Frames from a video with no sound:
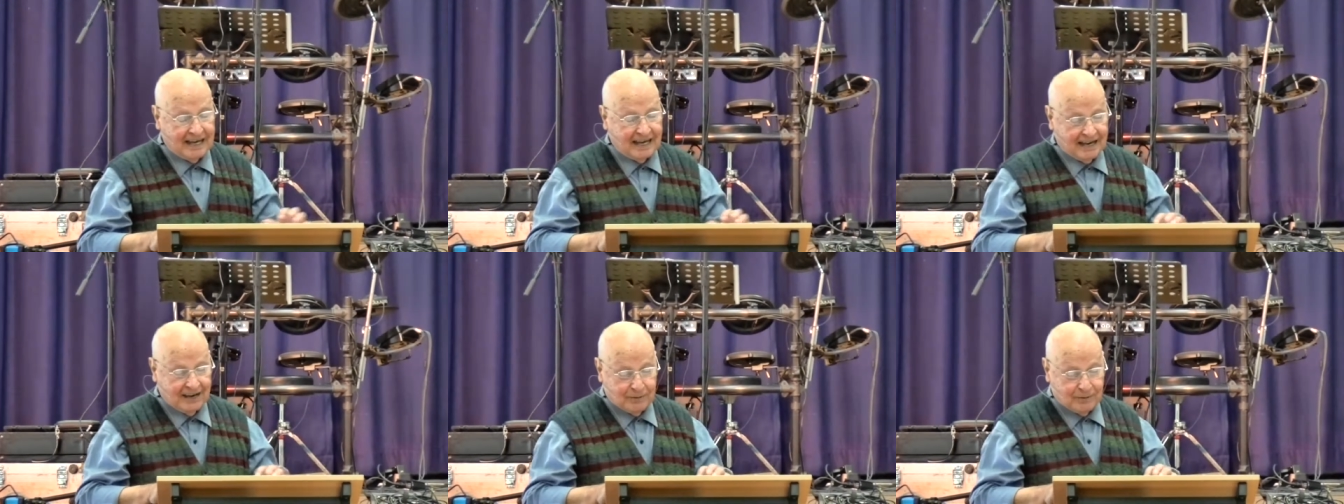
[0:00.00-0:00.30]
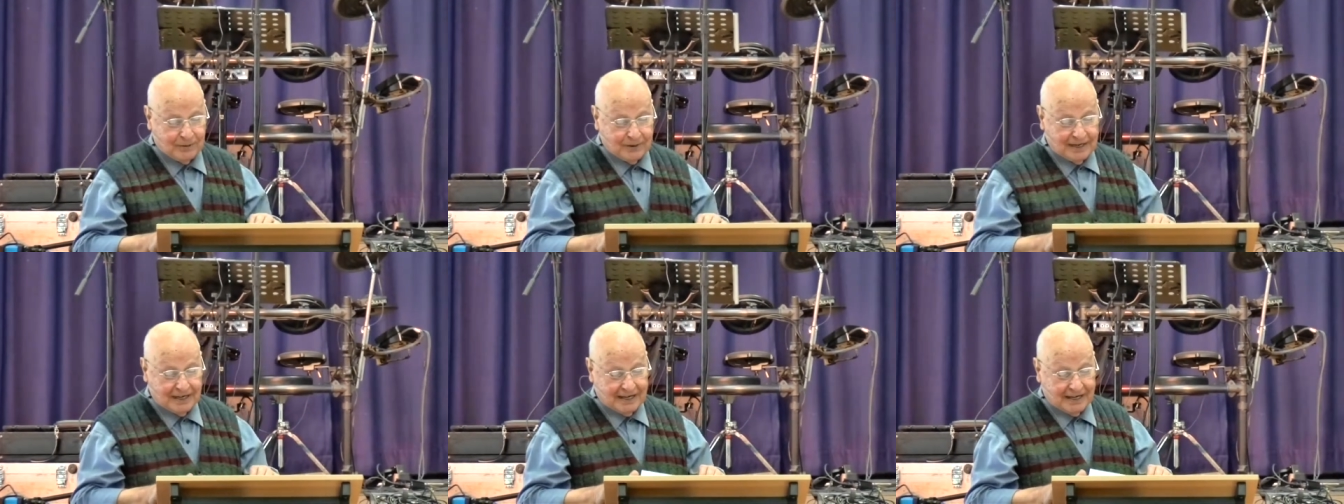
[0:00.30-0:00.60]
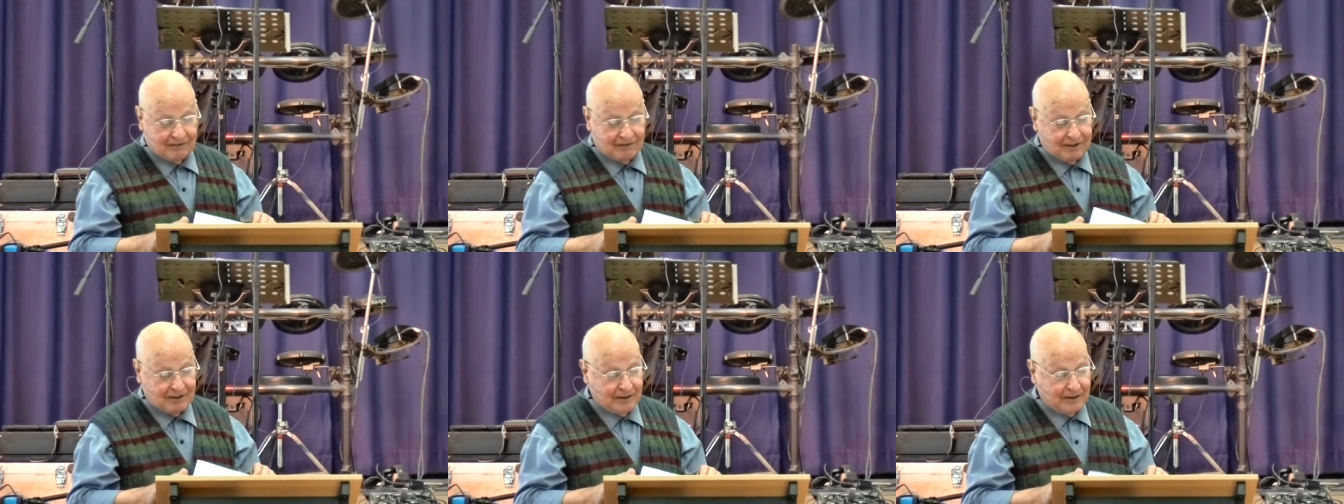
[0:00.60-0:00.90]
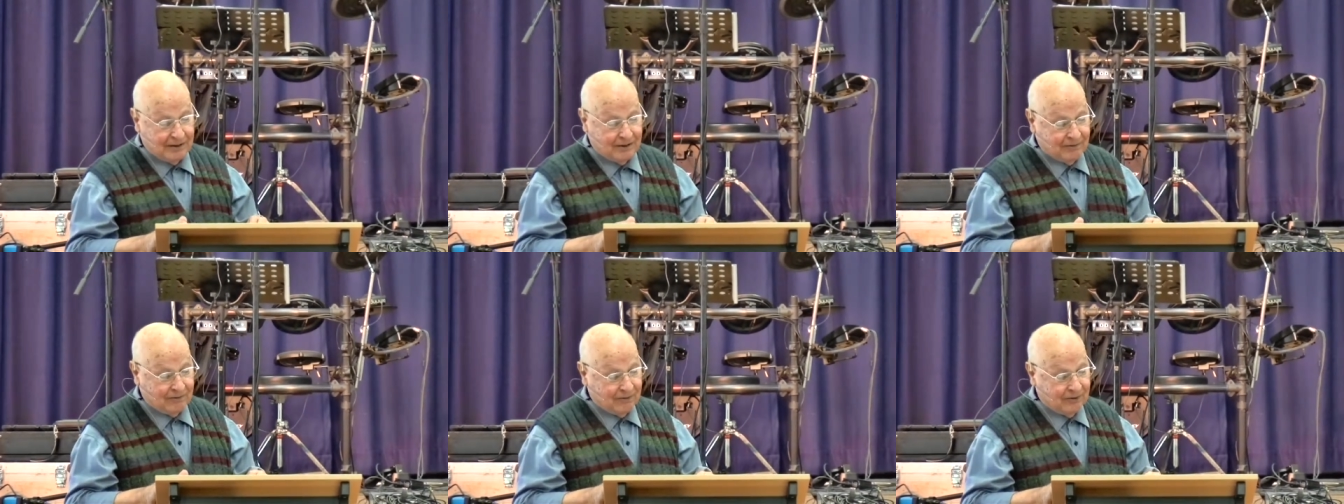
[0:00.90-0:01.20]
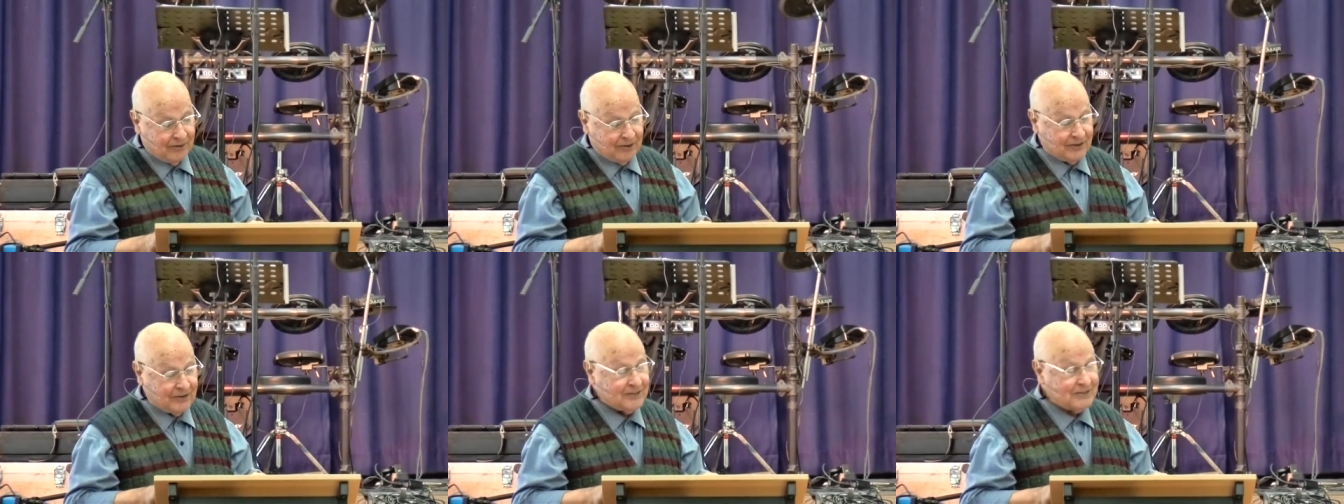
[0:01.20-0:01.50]
Uh, we leave it there
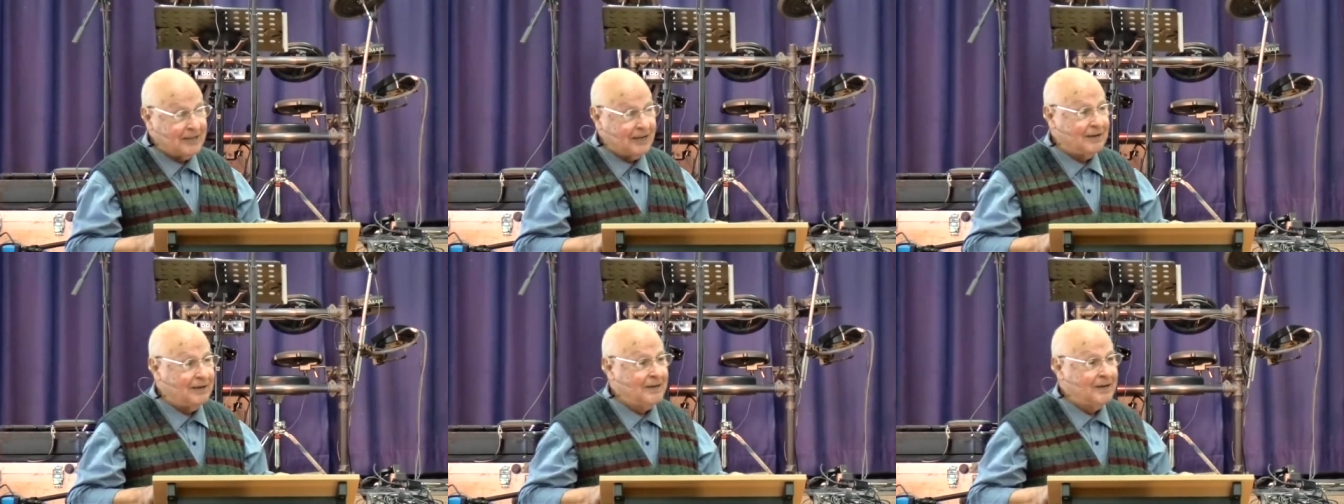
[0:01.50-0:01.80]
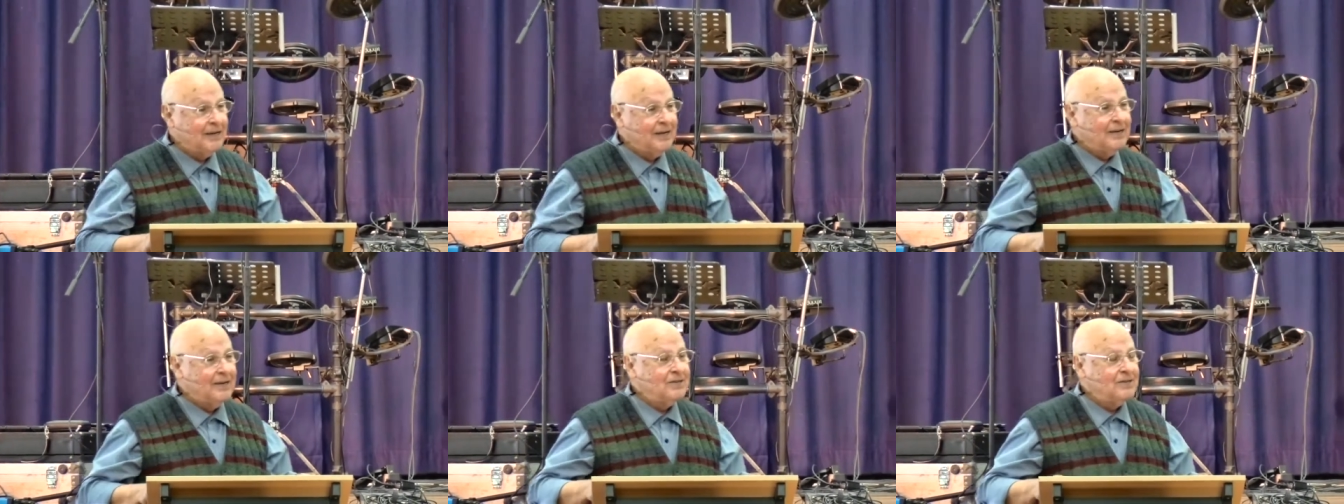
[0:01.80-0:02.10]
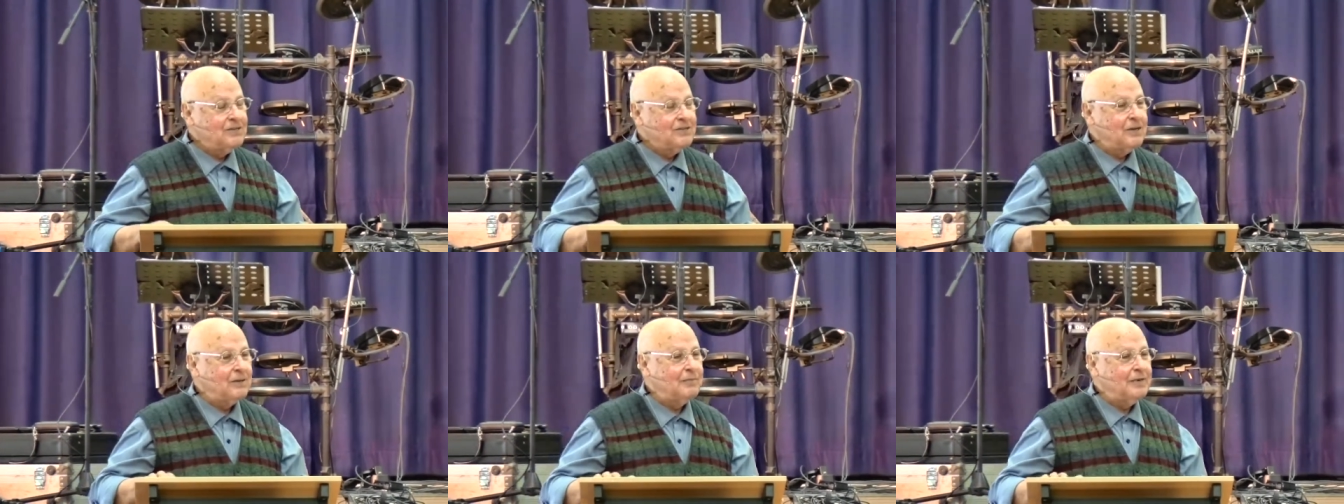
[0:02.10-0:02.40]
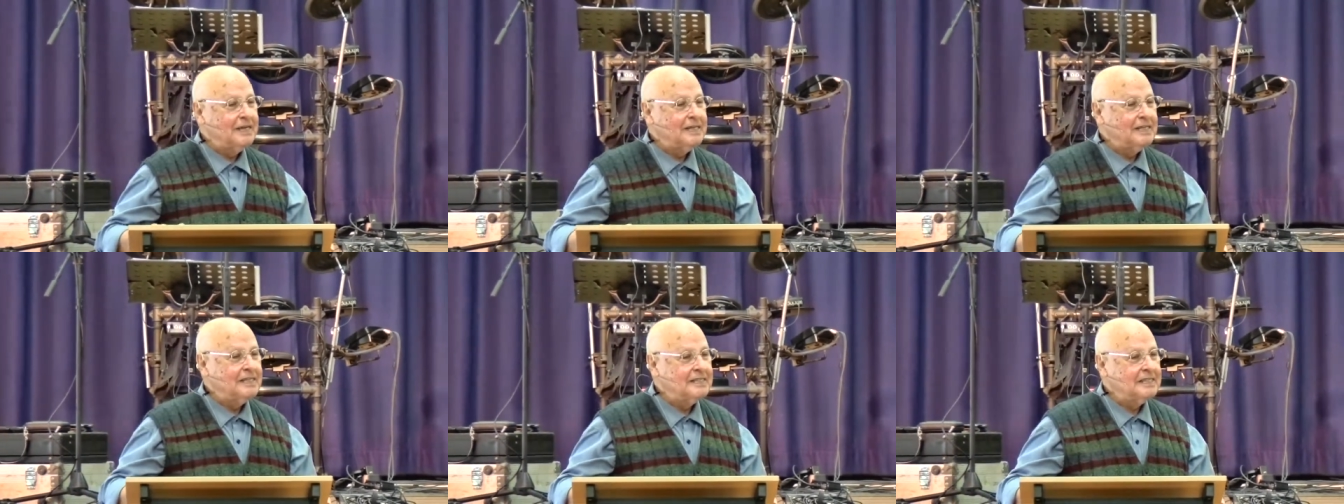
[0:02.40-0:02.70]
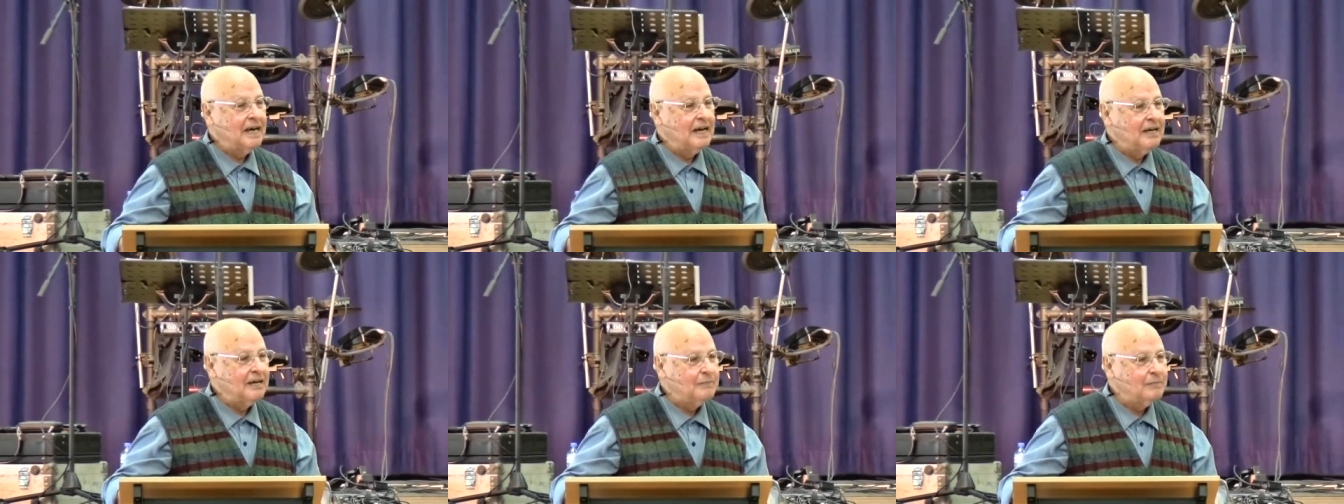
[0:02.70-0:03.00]
for some, some other
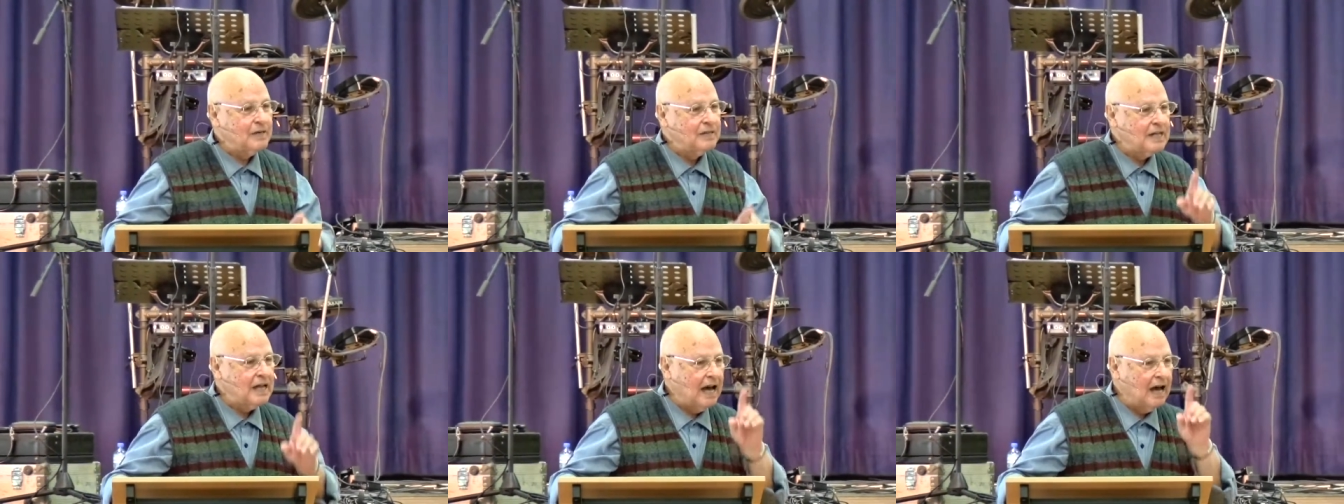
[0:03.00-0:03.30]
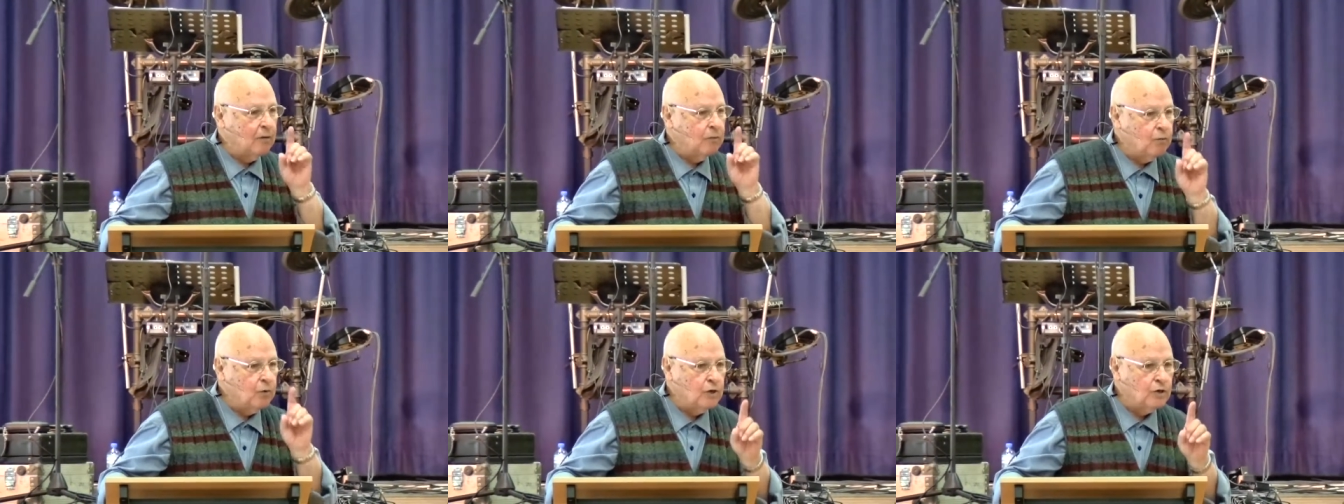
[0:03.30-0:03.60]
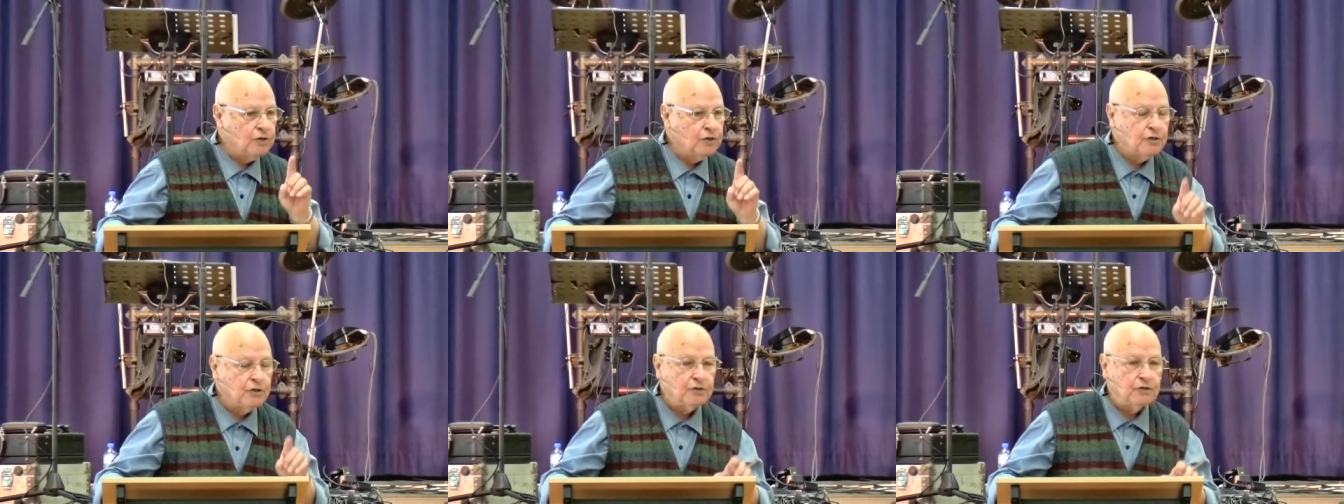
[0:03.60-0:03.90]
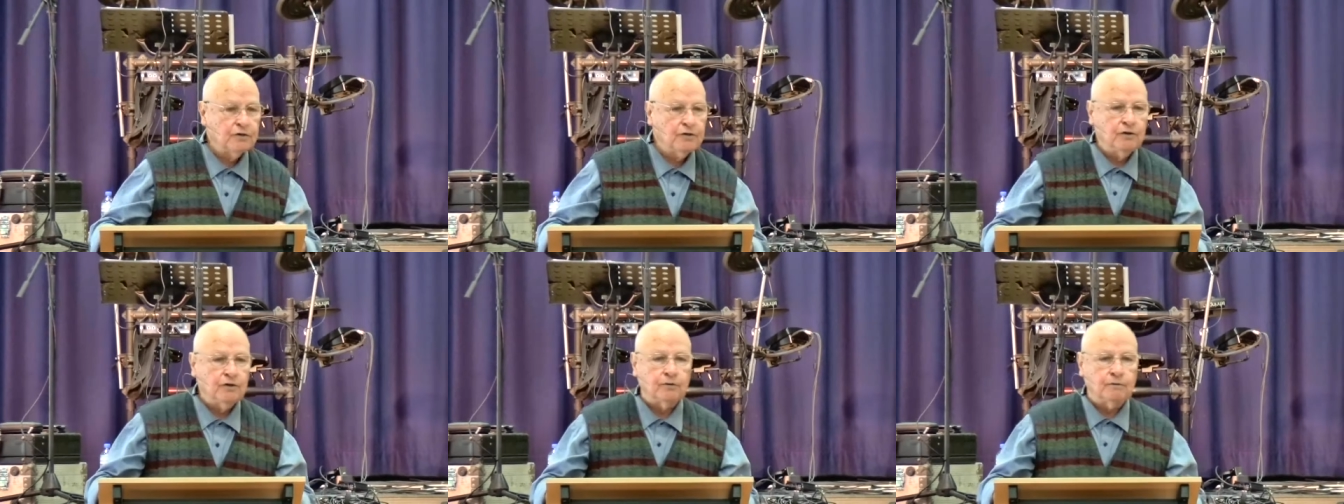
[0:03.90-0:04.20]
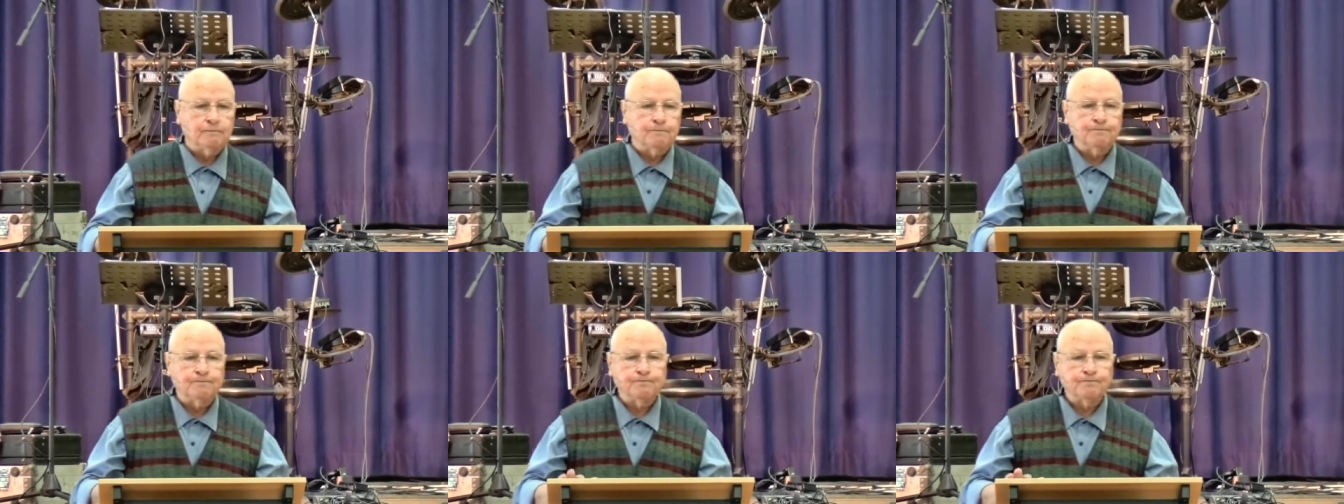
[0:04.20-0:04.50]
time. But I want you to
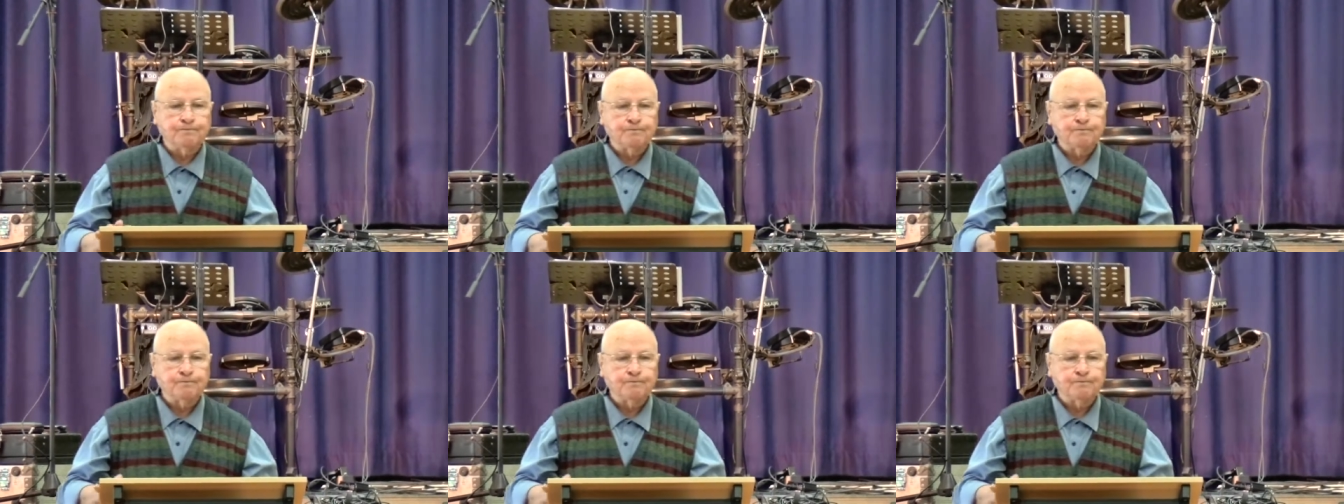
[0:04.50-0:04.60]
know